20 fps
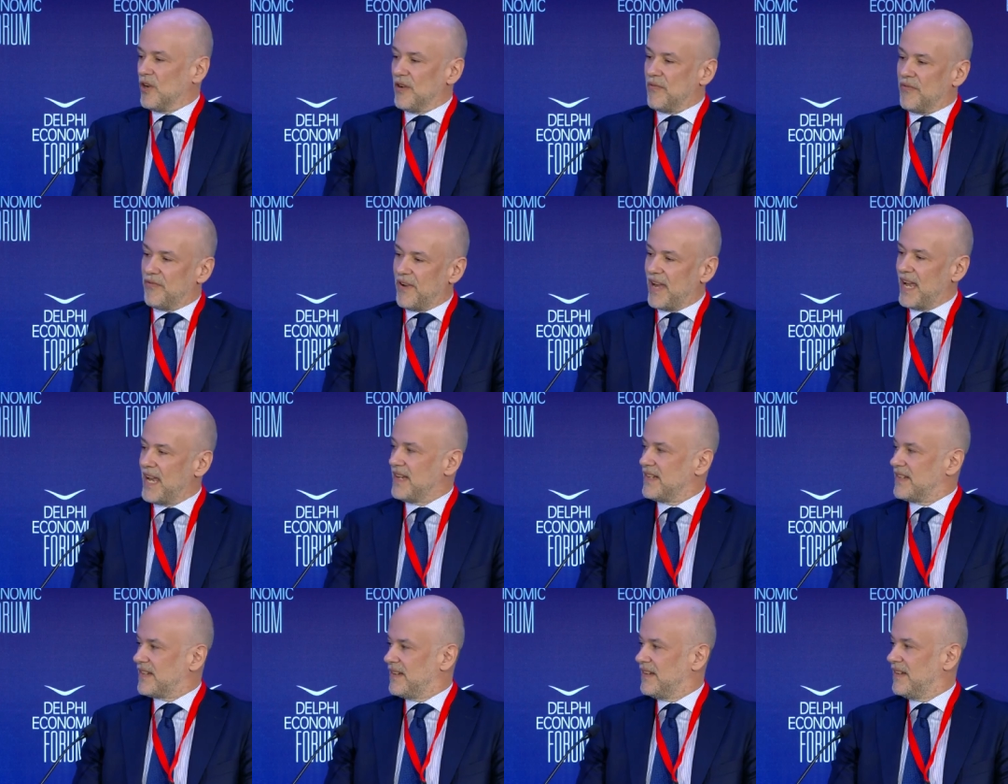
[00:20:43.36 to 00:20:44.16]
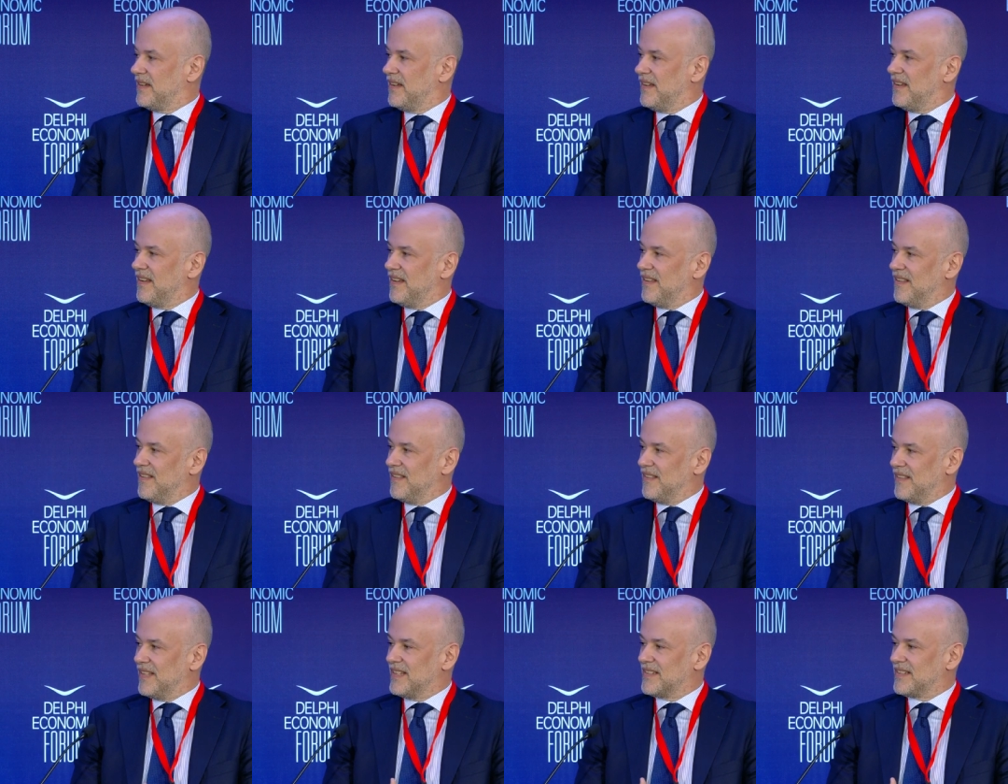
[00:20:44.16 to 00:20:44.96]
going to face
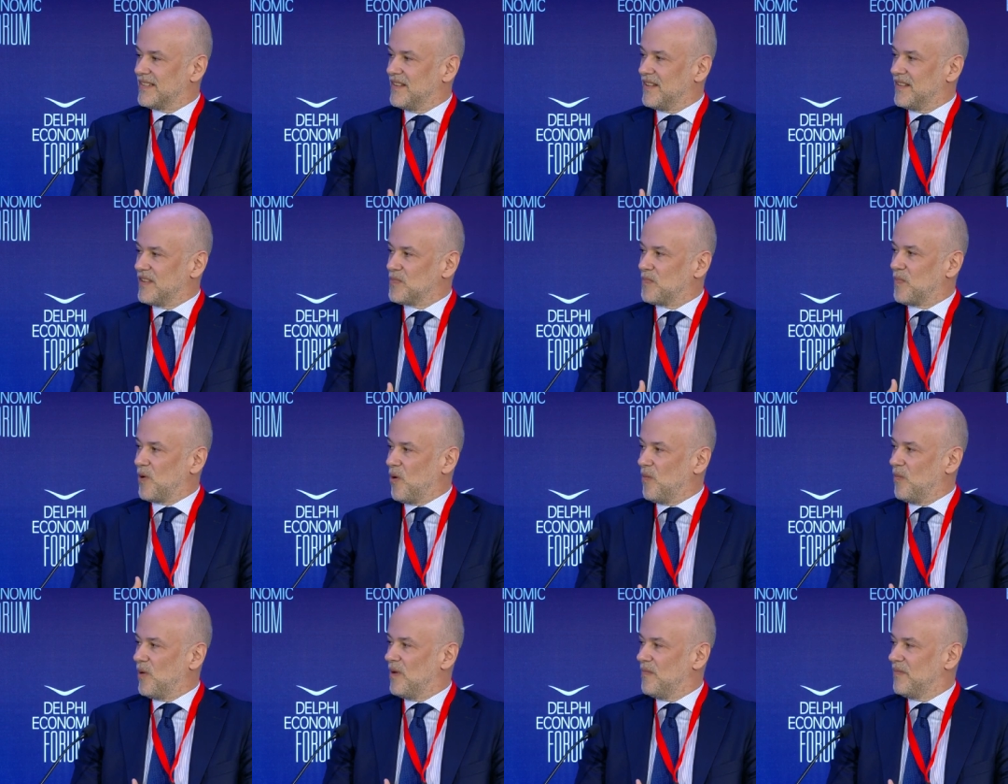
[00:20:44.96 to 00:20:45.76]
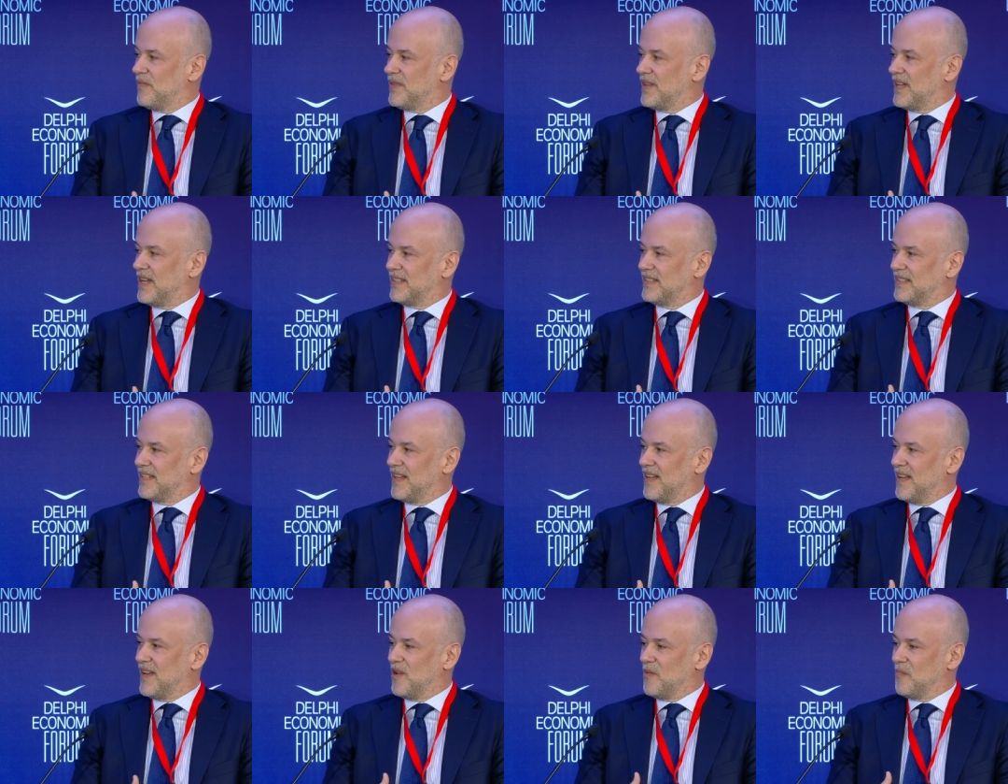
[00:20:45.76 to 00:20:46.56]
this, this problem that
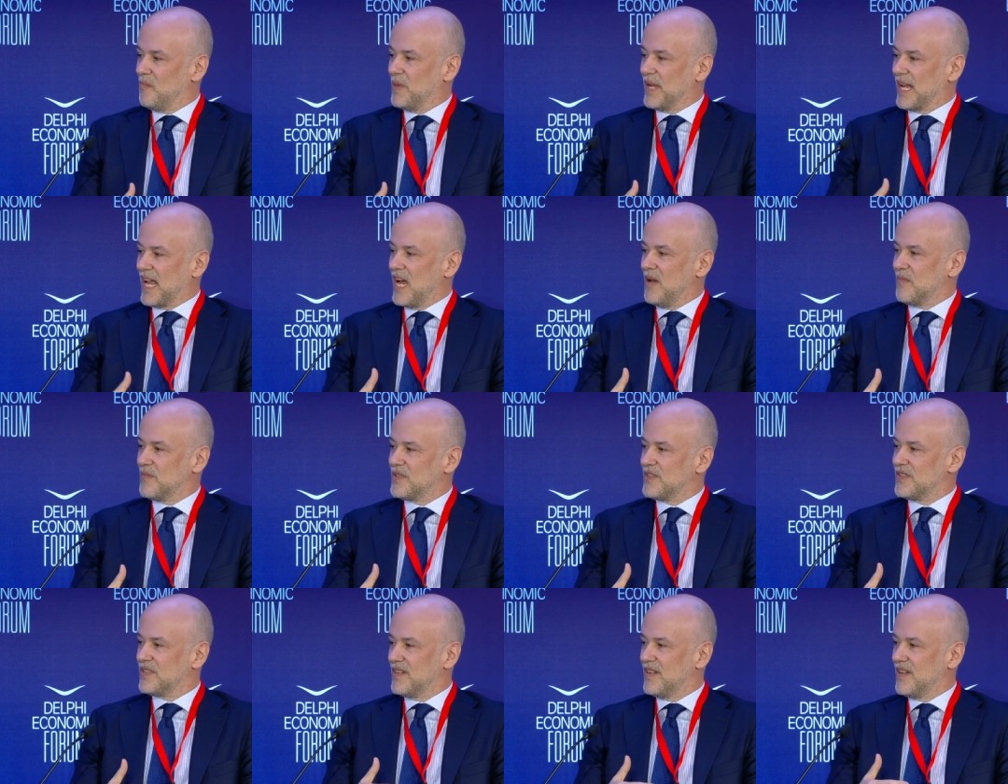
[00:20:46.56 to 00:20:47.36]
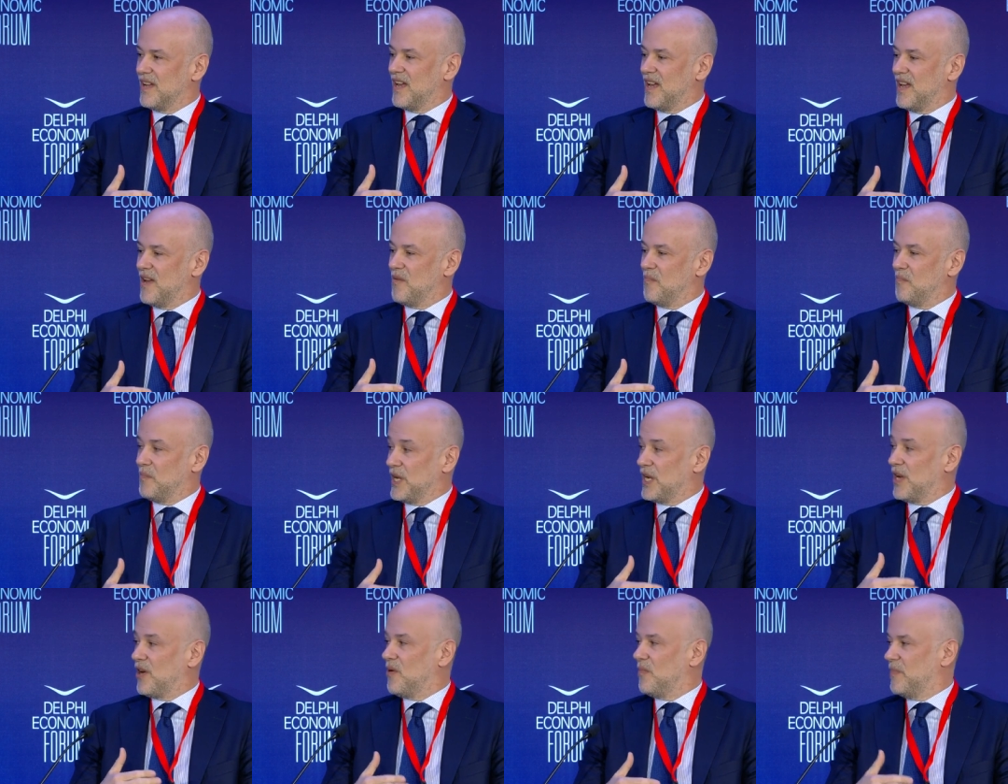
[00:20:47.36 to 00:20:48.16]
uh, becomes uh,
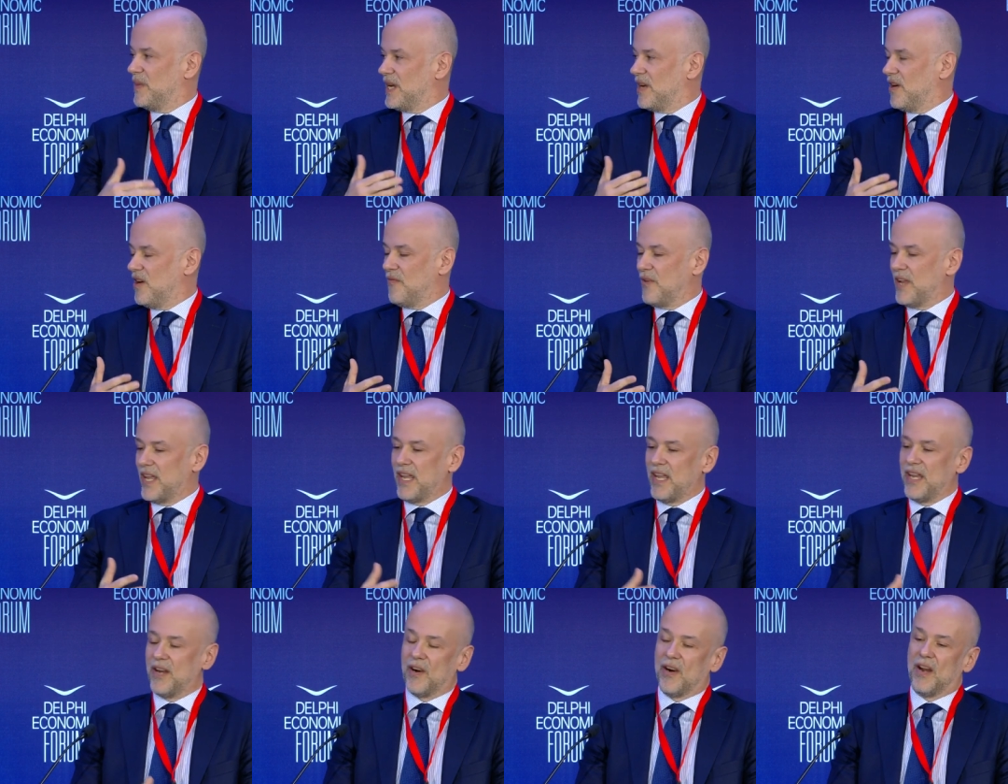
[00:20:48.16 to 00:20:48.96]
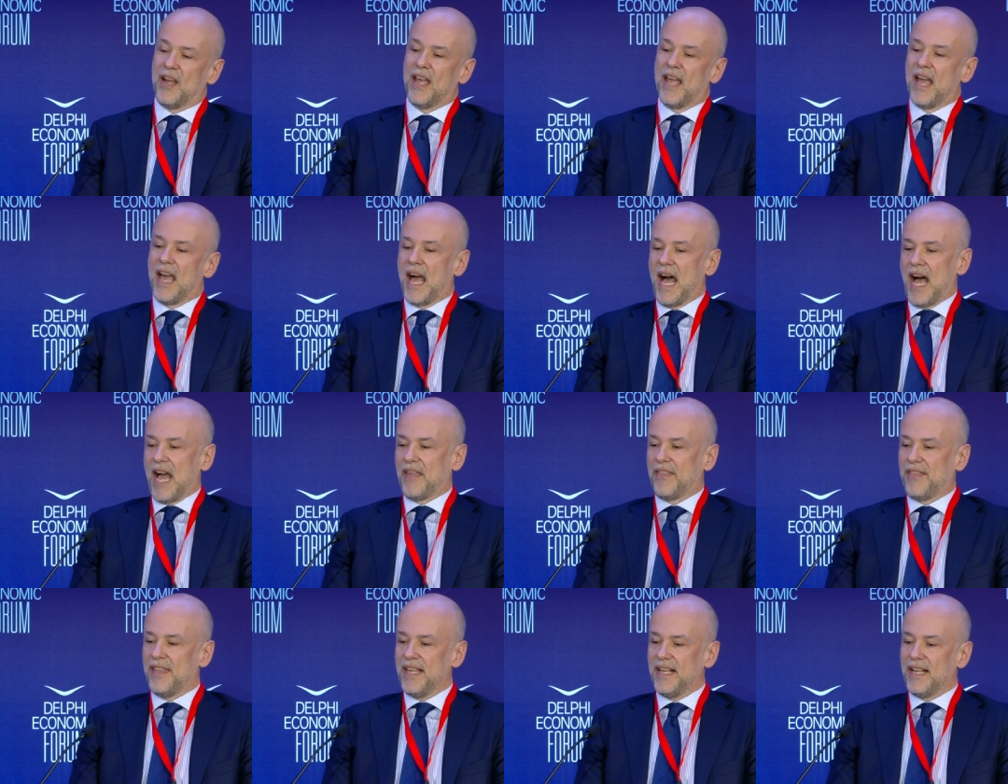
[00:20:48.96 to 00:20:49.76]
bigger and bigger every year.
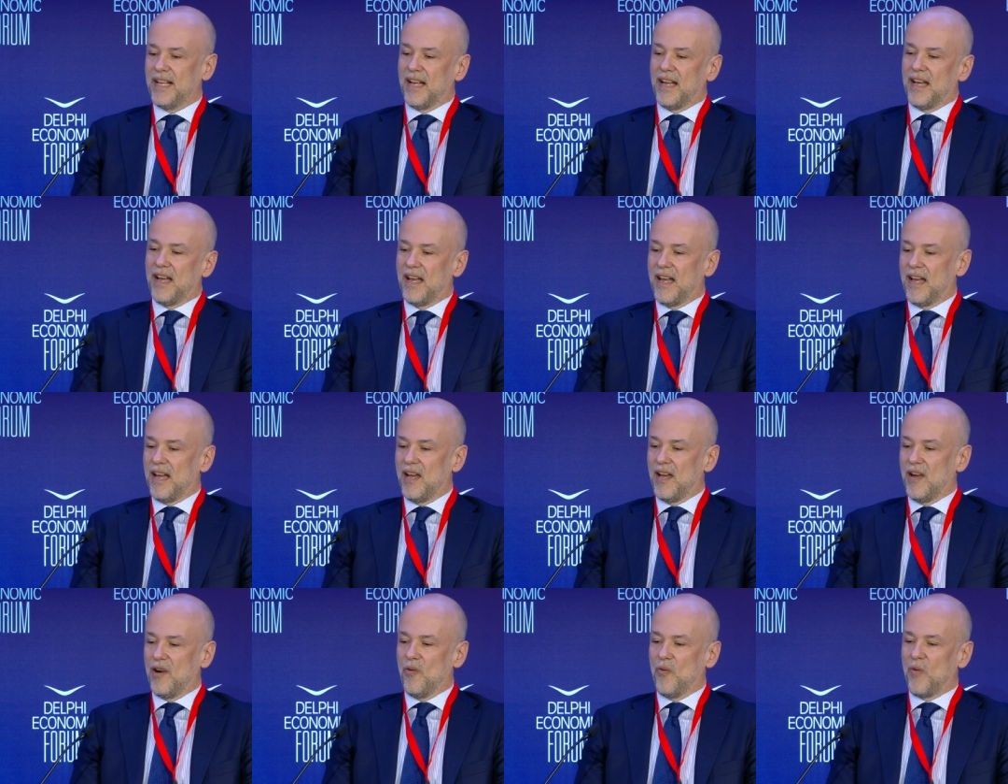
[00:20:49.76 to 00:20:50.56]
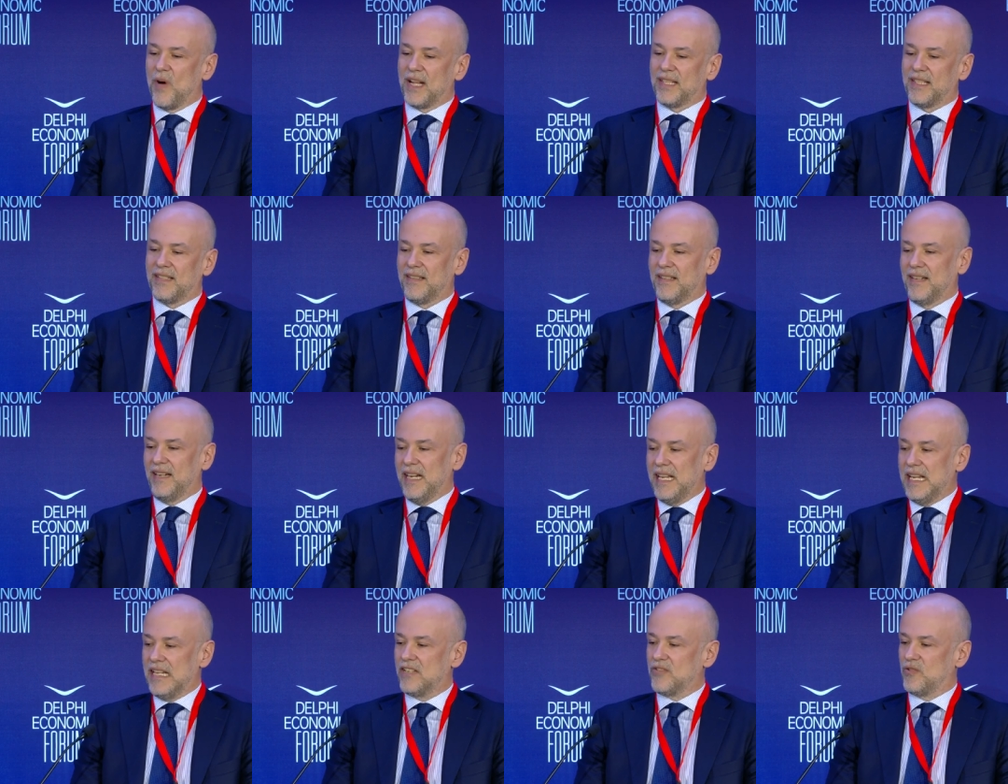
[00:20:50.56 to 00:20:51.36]
I think what
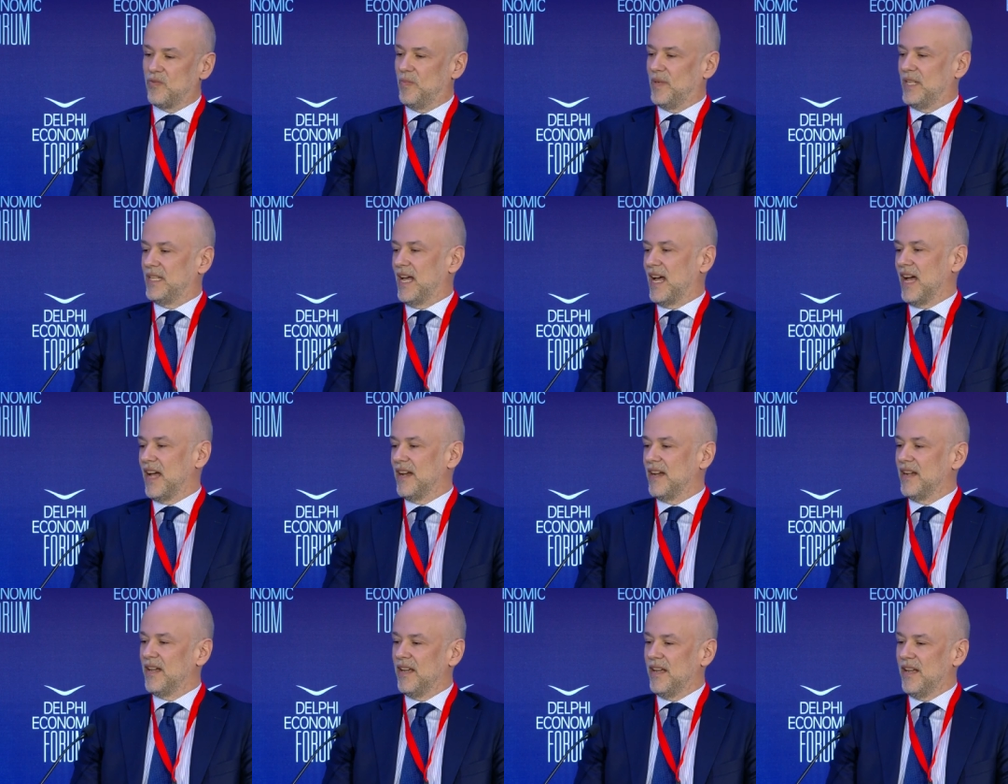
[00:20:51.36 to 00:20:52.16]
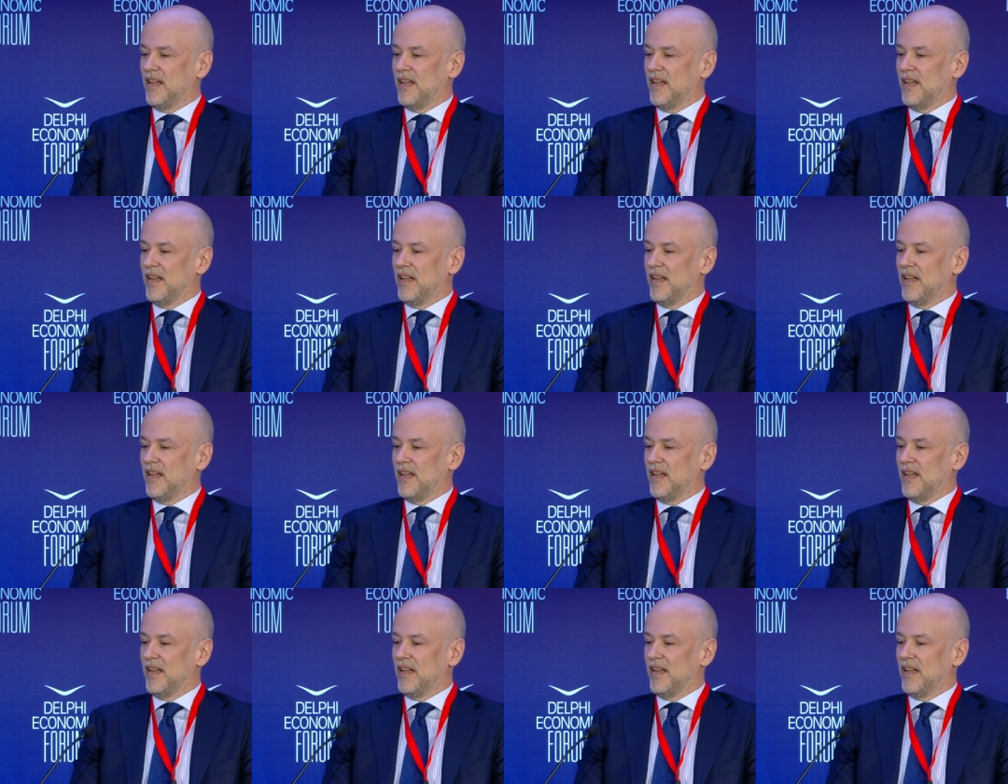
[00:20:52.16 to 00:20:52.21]
needs to be done,